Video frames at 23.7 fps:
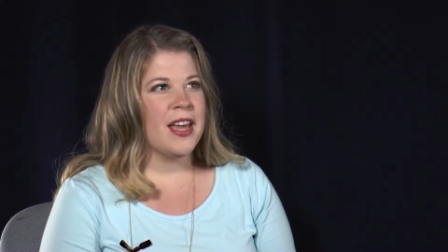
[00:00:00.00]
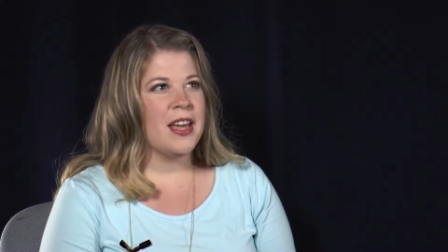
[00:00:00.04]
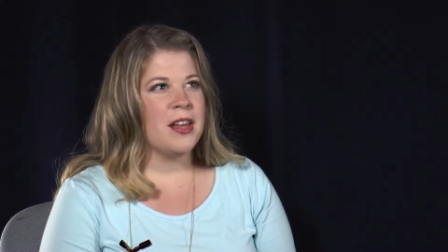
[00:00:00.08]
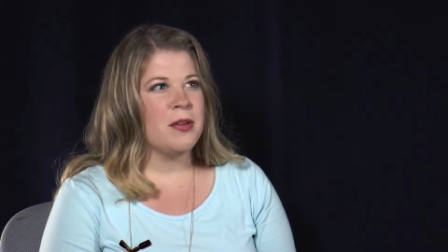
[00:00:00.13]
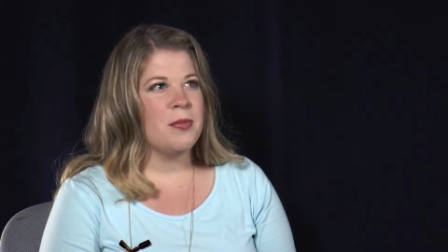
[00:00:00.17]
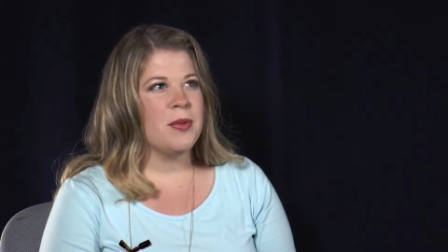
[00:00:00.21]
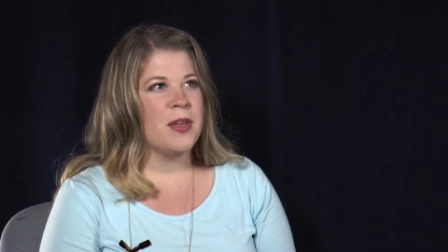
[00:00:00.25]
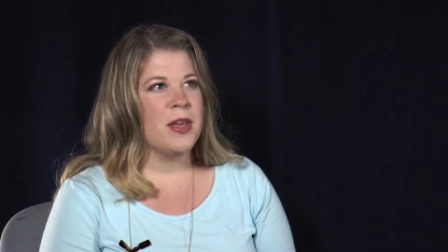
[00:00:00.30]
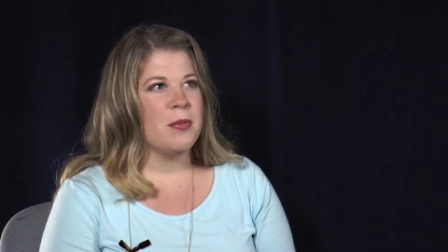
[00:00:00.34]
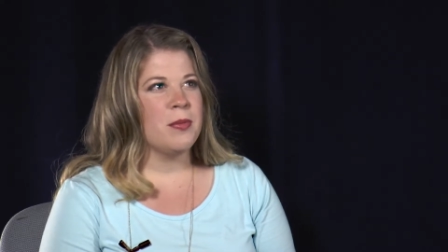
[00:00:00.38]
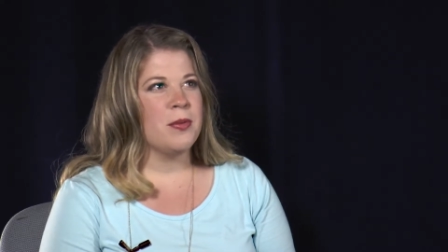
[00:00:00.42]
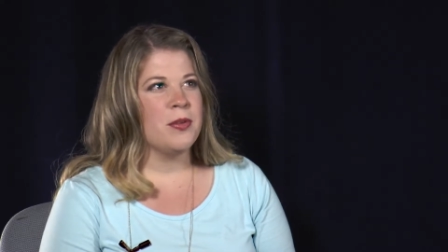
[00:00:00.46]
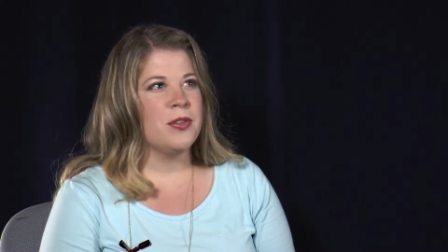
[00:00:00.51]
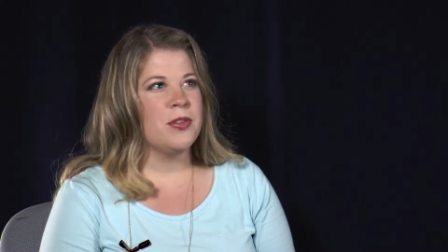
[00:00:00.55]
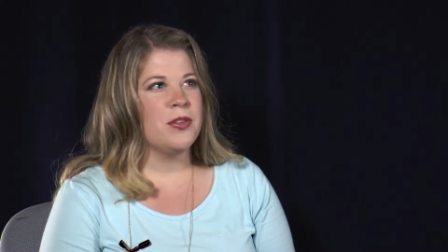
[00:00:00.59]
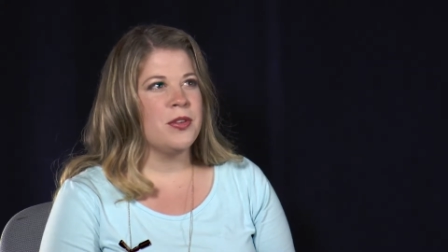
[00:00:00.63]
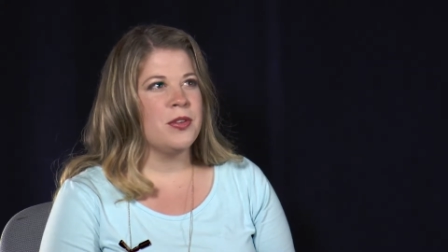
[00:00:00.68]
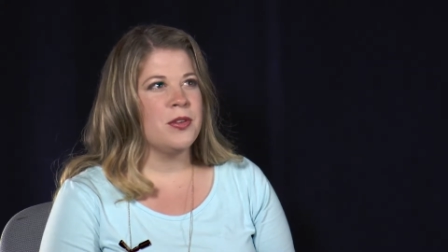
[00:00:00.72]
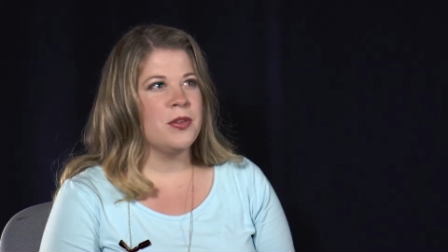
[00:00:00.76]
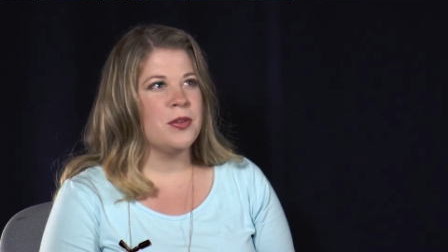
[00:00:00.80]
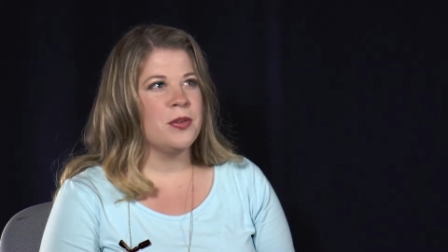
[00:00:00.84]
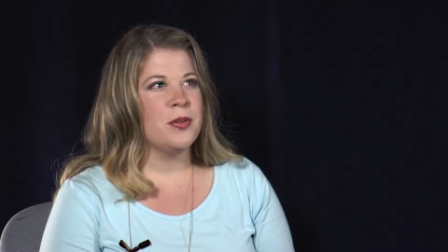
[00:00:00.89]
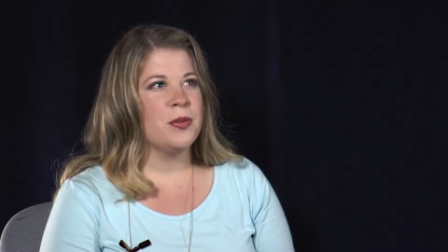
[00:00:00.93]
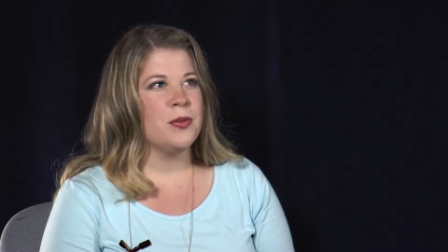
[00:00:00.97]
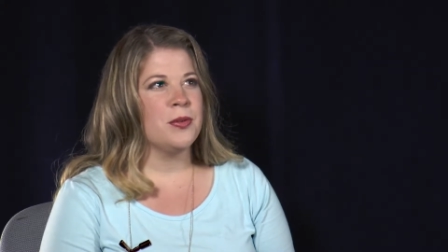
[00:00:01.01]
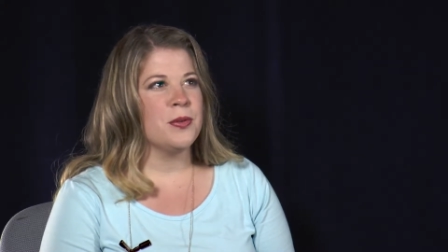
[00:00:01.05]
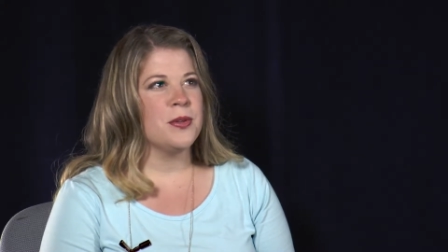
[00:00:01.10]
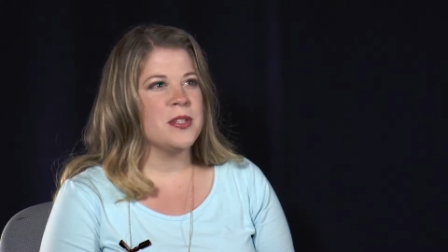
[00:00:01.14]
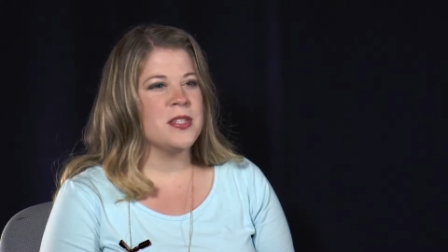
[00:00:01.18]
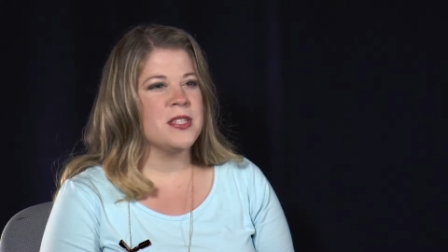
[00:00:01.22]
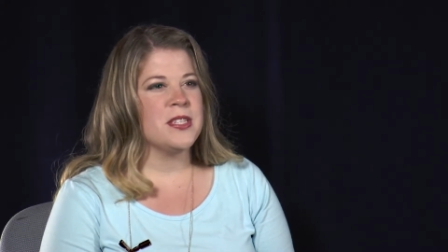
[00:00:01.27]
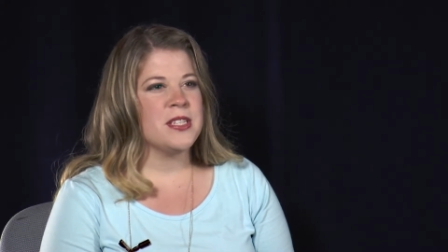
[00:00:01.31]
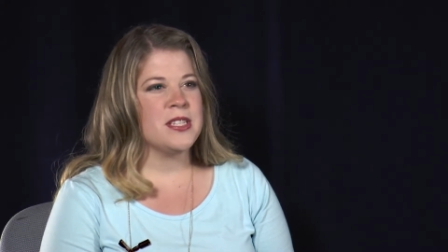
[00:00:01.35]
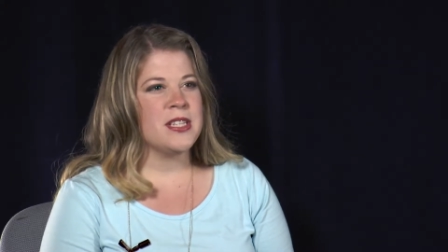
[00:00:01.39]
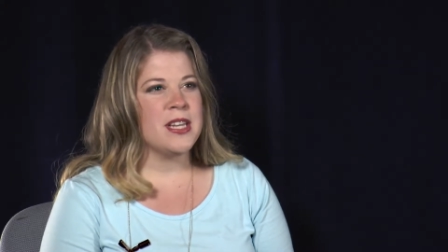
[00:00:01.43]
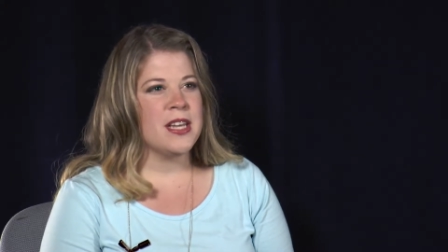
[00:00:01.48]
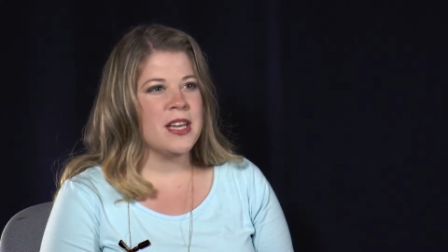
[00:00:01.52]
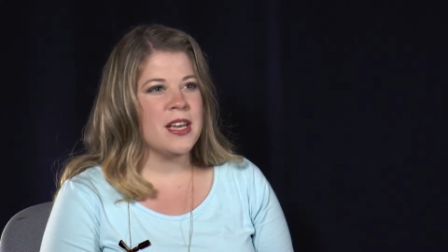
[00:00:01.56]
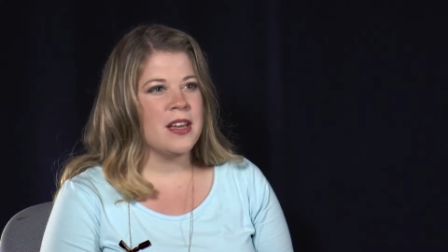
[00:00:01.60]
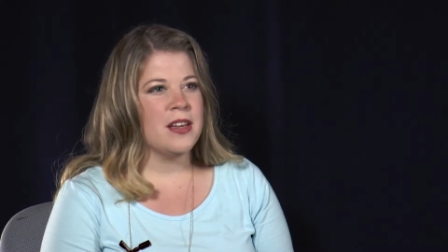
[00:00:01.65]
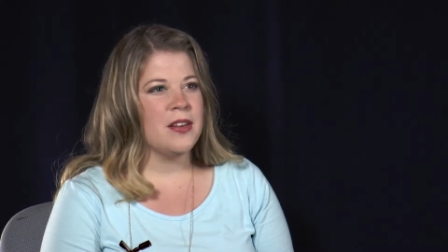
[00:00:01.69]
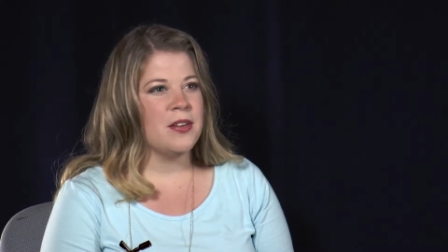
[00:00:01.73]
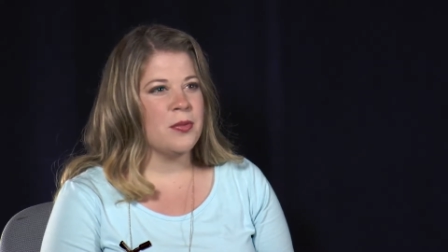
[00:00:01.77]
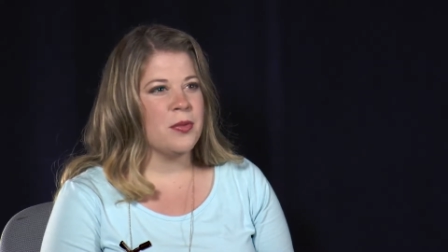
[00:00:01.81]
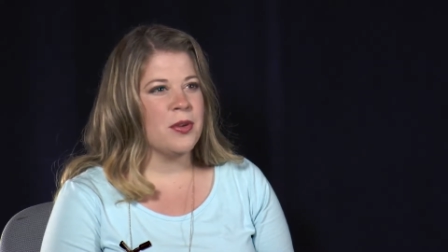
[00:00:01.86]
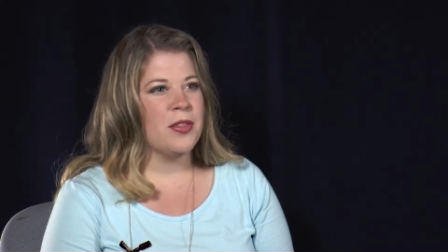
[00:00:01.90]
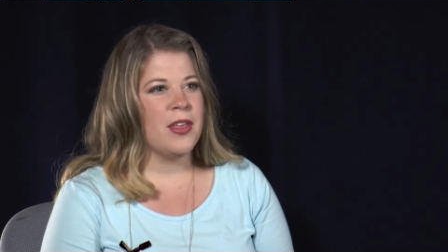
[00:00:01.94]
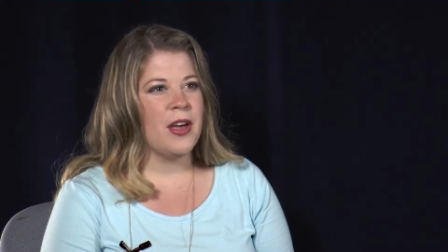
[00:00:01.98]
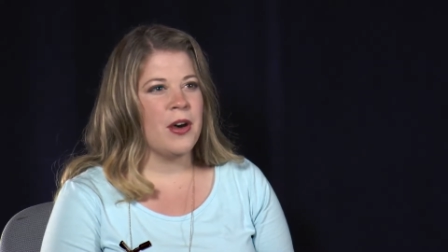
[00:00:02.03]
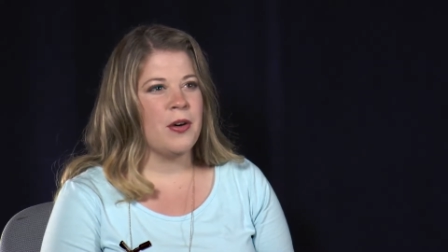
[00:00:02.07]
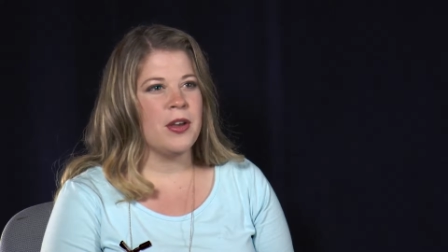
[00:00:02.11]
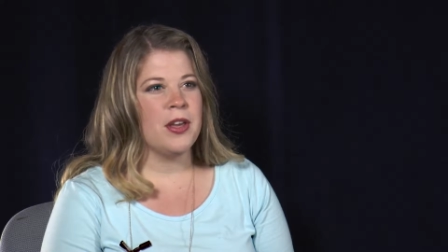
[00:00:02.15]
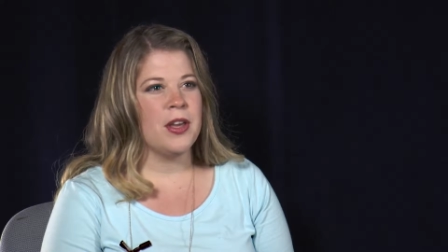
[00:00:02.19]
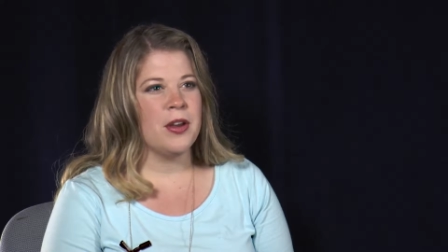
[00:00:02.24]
and be able to sing it without